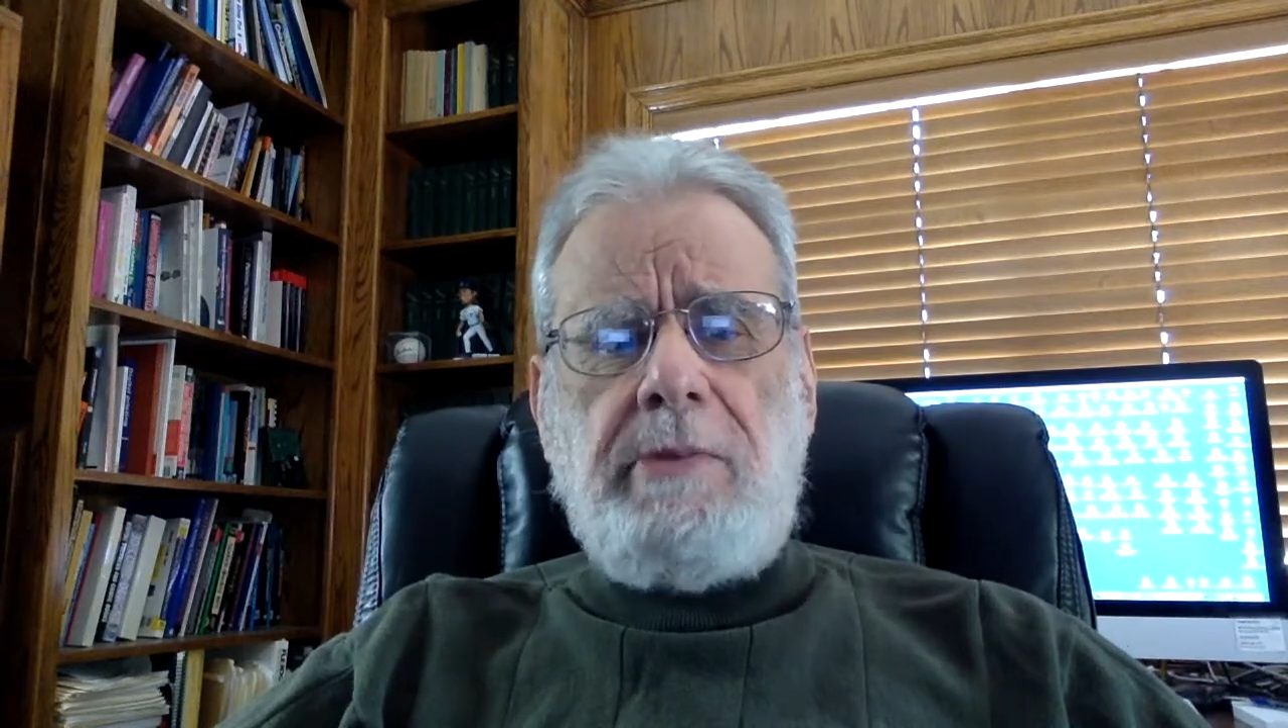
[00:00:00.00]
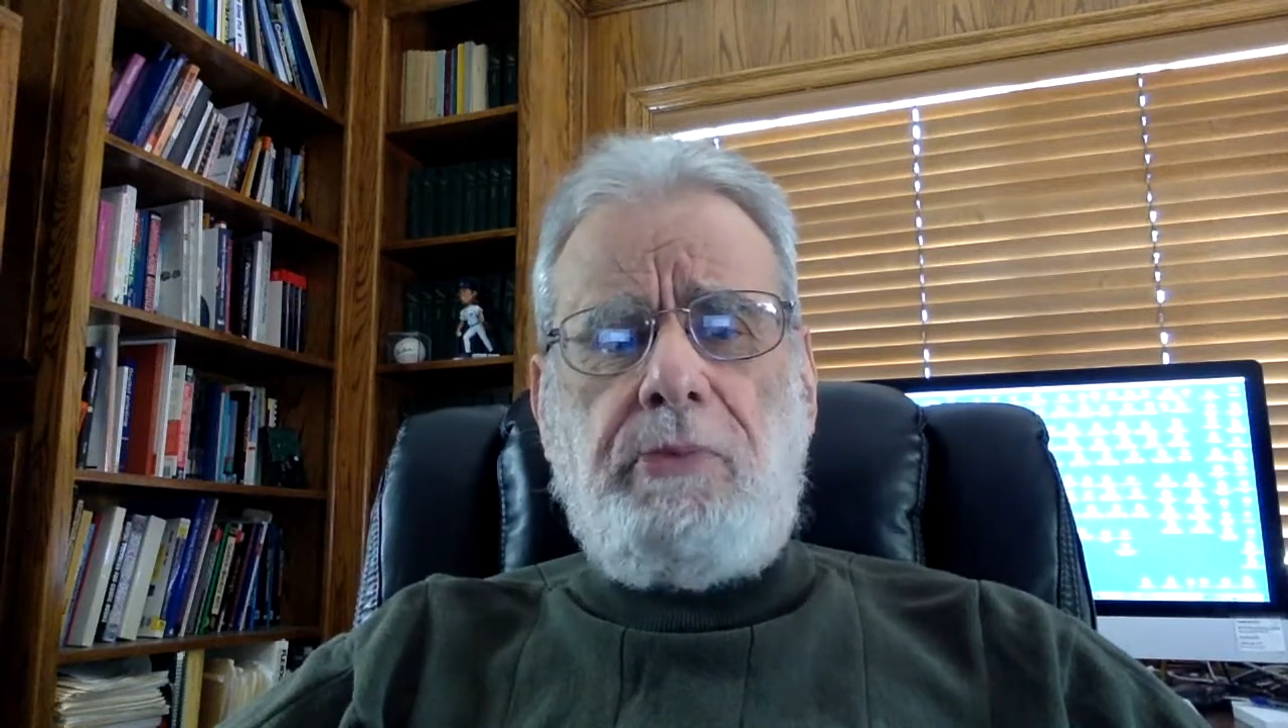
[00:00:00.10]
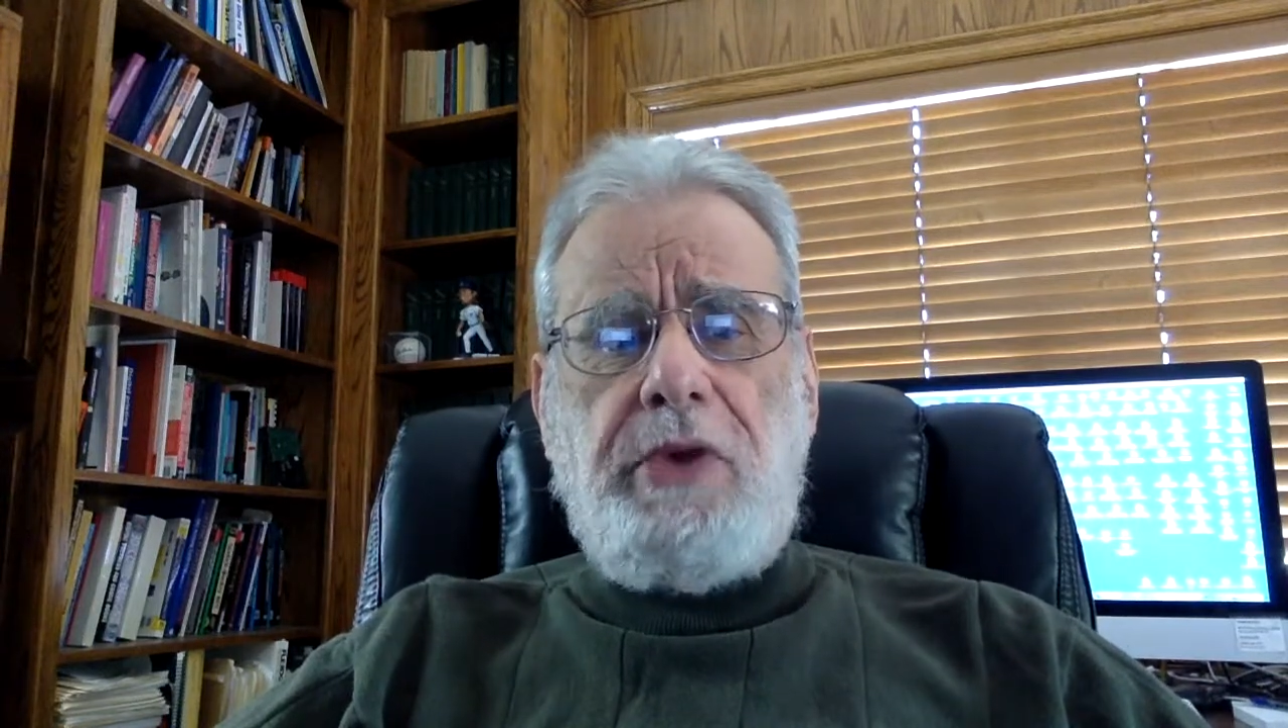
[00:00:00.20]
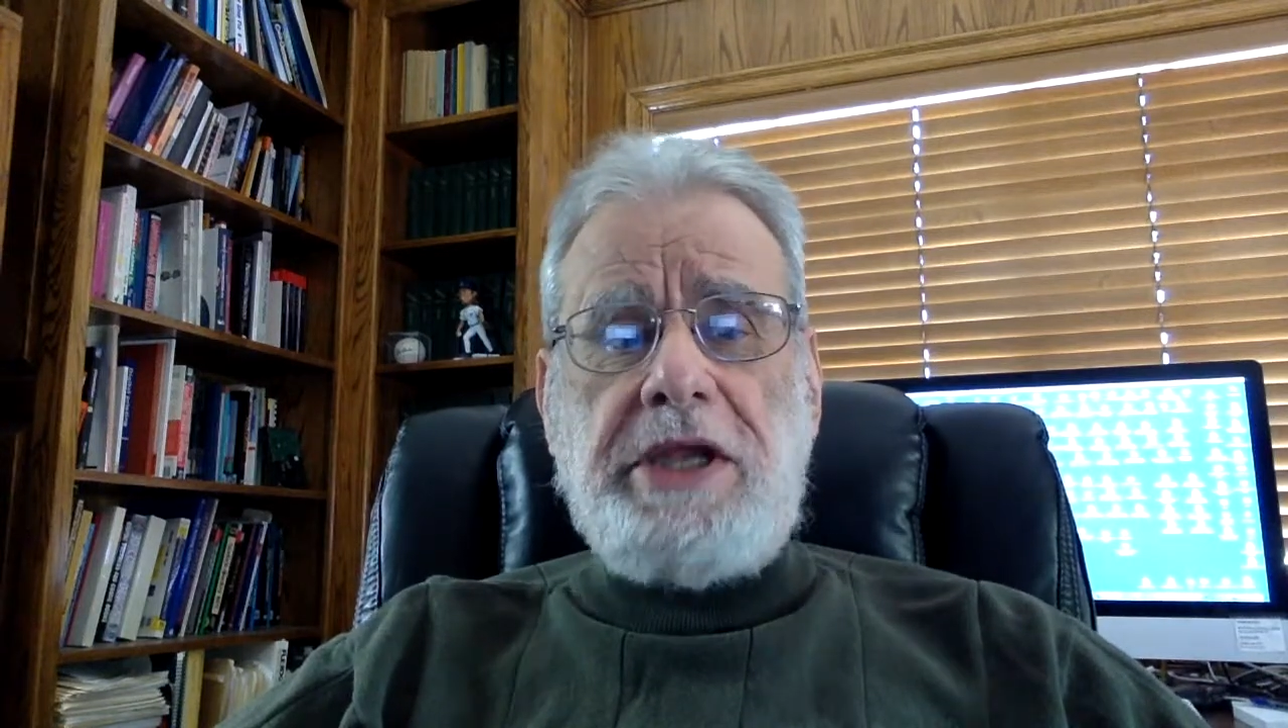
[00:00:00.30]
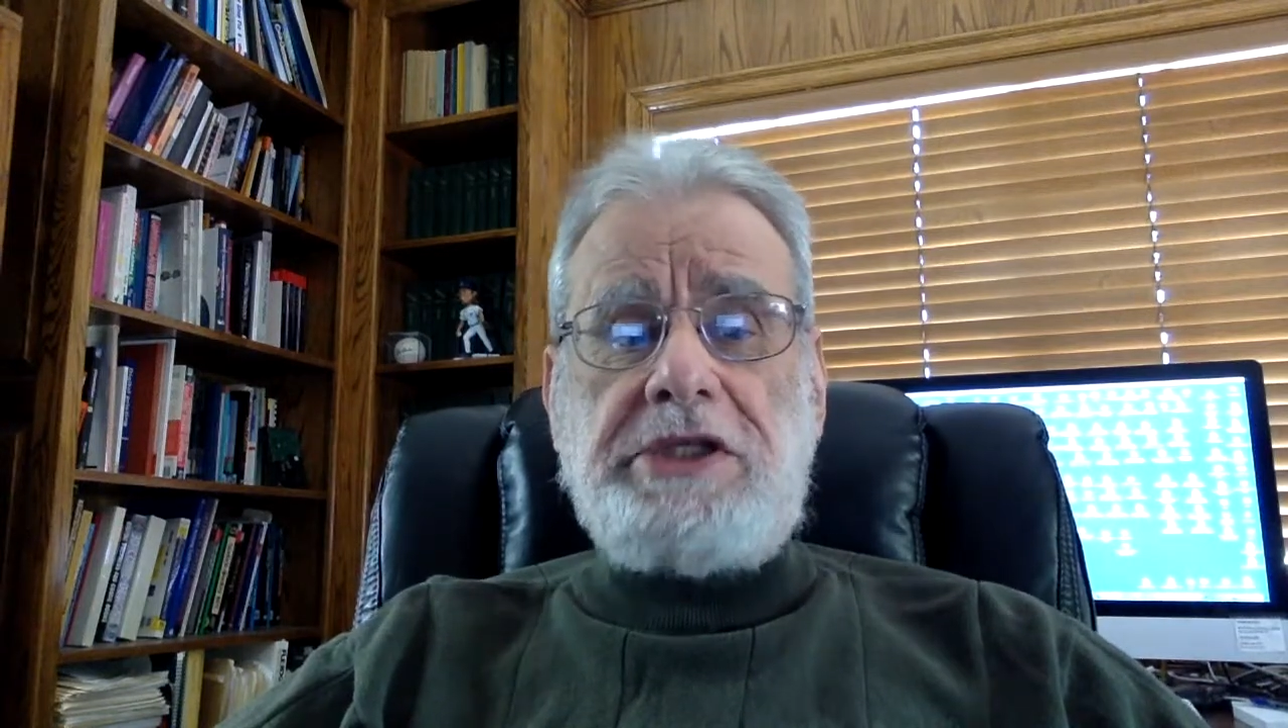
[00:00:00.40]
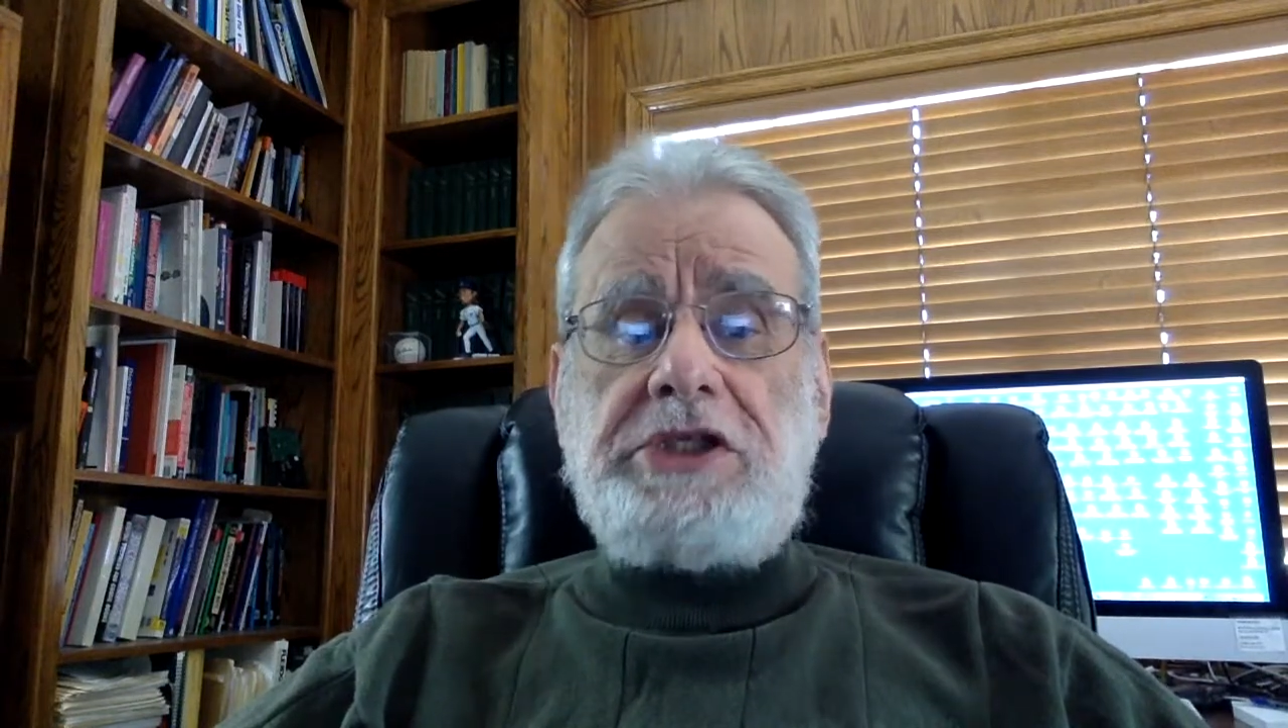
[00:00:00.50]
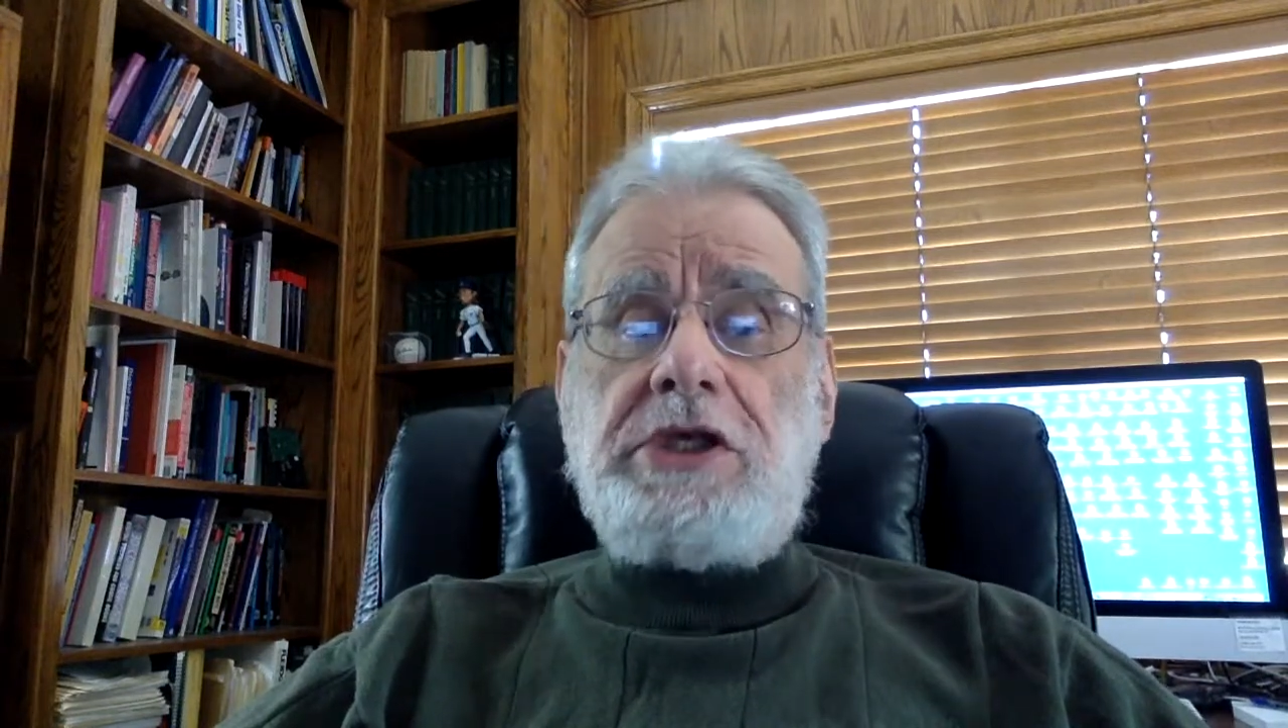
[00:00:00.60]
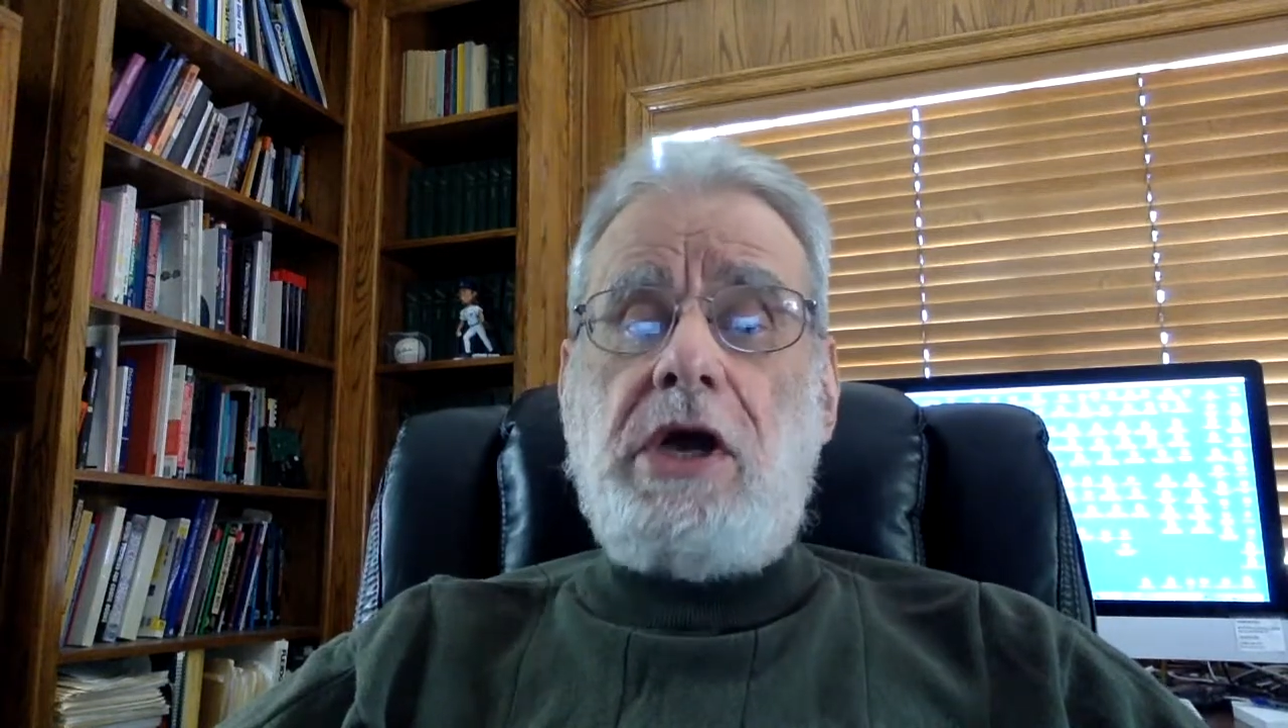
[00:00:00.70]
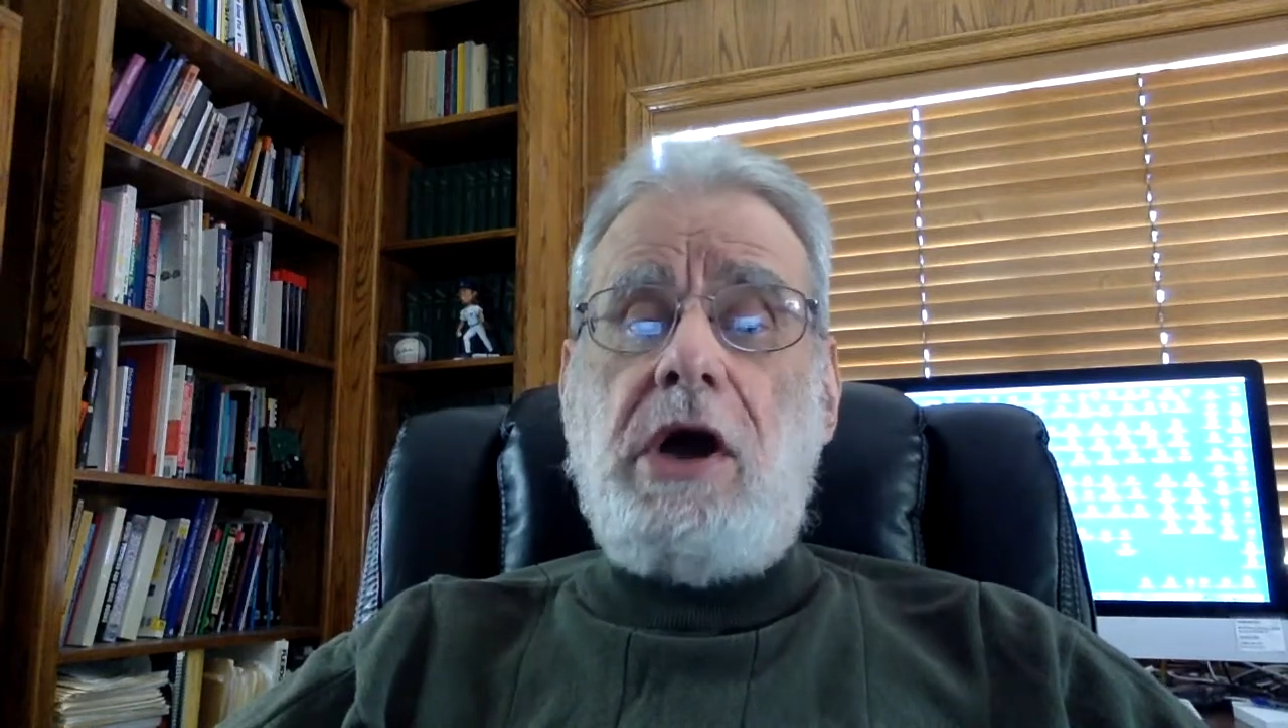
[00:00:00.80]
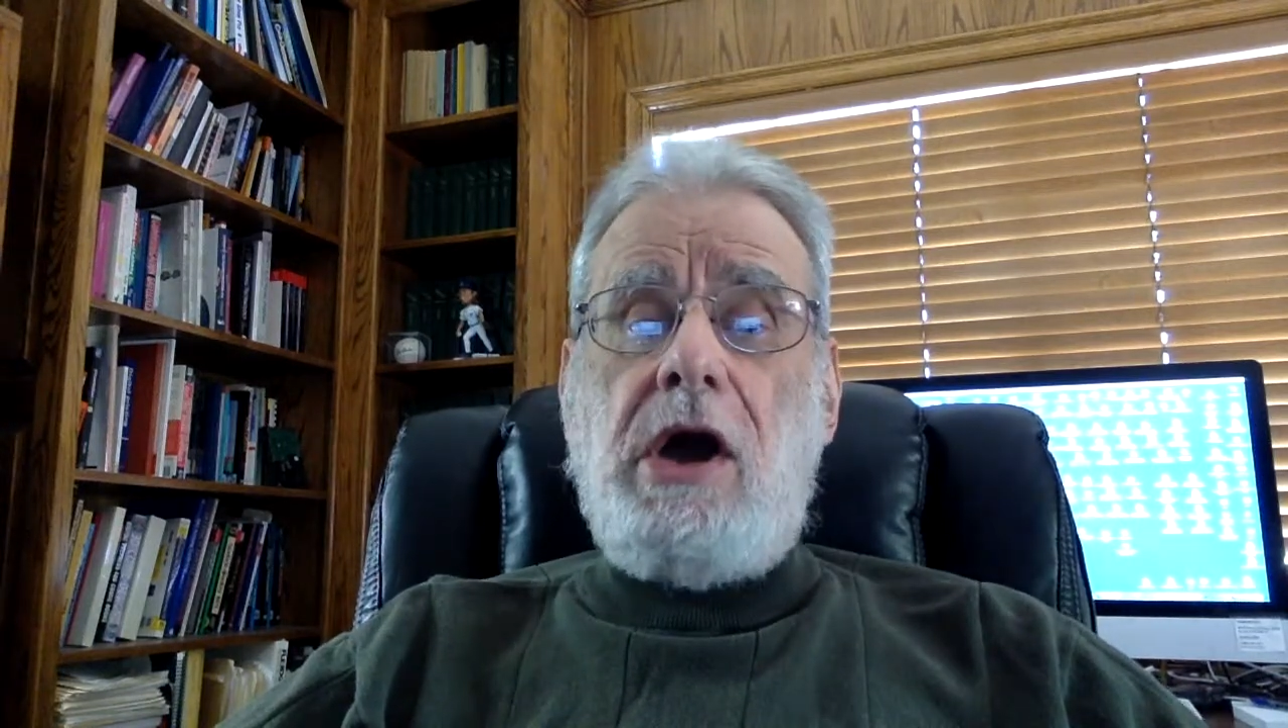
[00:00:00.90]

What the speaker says: prints